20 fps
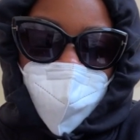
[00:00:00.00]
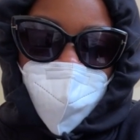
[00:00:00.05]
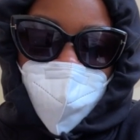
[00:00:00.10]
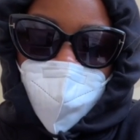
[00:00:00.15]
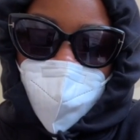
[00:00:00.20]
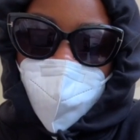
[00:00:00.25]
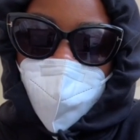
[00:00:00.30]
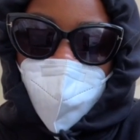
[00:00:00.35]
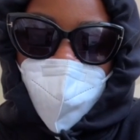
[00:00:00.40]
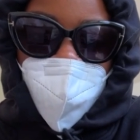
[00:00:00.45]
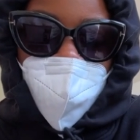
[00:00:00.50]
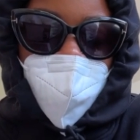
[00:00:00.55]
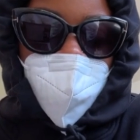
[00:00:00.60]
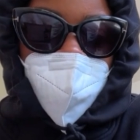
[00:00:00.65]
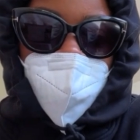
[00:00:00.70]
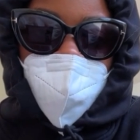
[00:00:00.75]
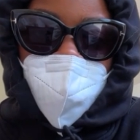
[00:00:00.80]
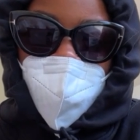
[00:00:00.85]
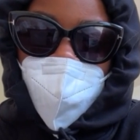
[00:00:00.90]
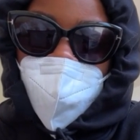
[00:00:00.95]
baby. I
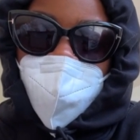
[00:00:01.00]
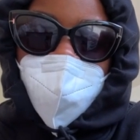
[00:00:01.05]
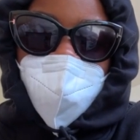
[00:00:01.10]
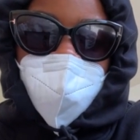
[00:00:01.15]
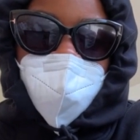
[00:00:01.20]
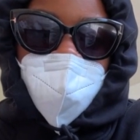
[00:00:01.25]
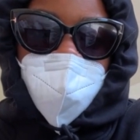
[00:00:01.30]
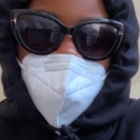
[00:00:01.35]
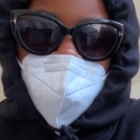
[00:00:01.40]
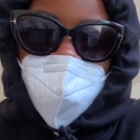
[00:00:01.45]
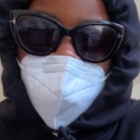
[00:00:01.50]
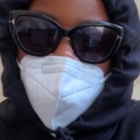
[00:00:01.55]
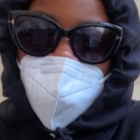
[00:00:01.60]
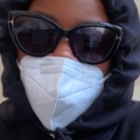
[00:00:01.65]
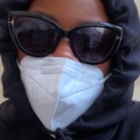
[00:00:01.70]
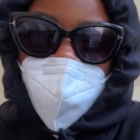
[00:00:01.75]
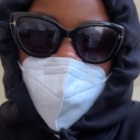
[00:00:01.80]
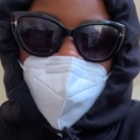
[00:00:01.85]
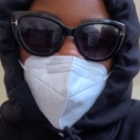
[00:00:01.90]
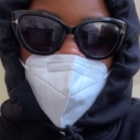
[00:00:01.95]
am in no position to
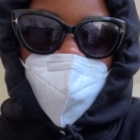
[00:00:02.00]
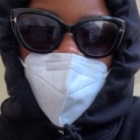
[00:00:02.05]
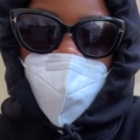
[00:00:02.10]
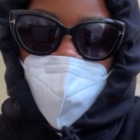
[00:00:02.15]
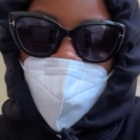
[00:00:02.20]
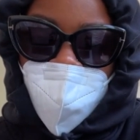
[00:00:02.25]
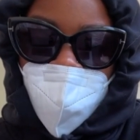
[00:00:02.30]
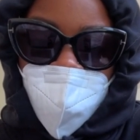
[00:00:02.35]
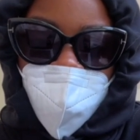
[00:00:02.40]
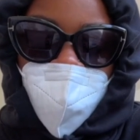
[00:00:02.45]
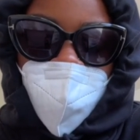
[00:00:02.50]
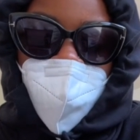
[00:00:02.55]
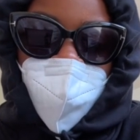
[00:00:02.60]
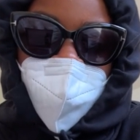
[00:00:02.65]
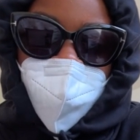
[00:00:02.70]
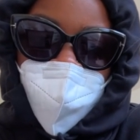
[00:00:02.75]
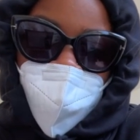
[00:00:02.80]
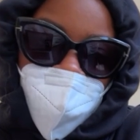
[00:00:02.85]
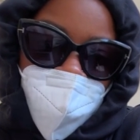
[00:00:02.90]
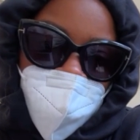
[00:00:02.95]
give you any
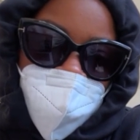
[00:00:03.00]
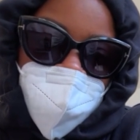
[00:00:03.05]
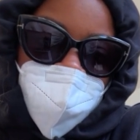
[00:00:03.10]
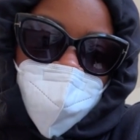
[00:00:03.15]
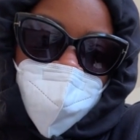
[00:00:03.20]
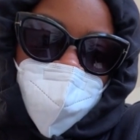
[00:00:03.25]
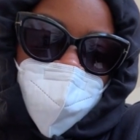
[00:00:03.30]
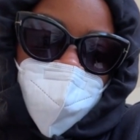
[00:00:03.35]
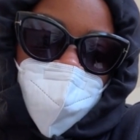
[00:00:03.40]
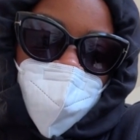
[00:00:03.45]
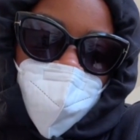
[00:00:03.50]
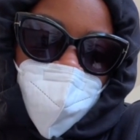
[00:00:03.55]
advice.